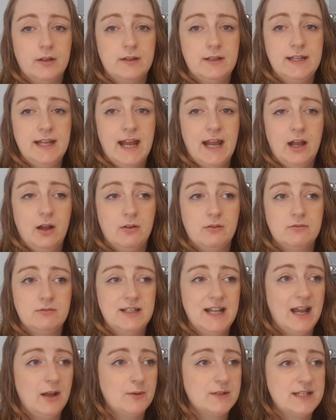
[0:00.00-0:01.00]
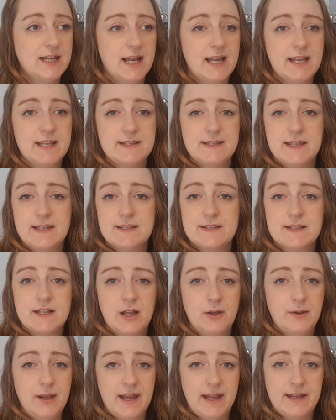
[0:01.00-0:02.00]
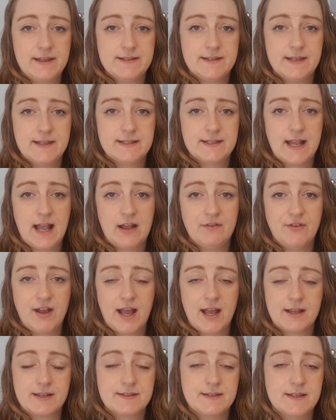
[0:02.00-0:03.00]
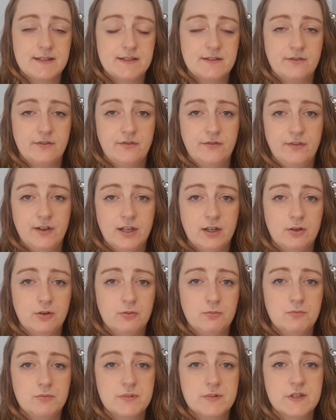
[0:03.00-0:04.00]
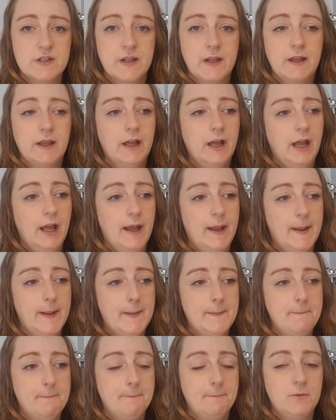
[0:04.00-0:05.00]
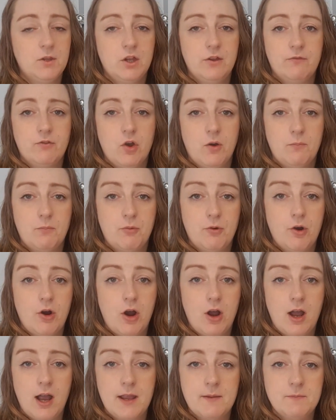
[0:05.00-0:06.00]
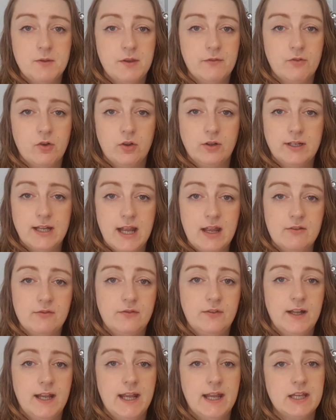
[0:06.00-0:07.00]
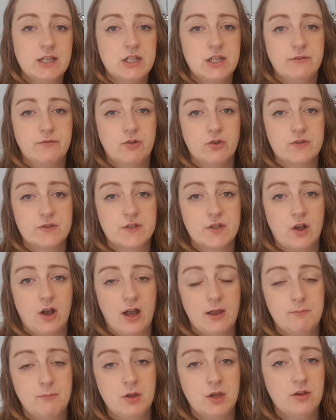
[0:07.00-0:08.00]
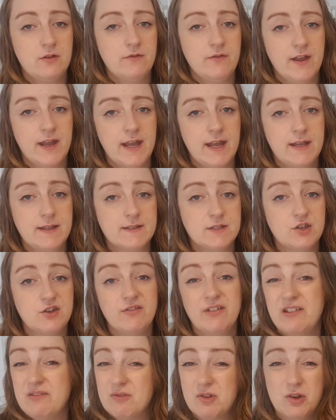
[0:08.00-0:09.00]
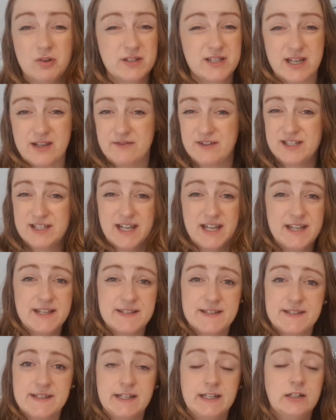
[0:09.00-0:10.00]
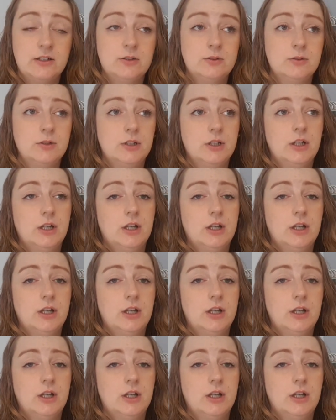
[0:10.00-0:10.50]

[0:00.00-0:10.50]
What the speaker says: Nowadays it's so easy to have access to films. You've got Prime, you've got Netflix, you've got Sky Movies, you've even got DVDs still.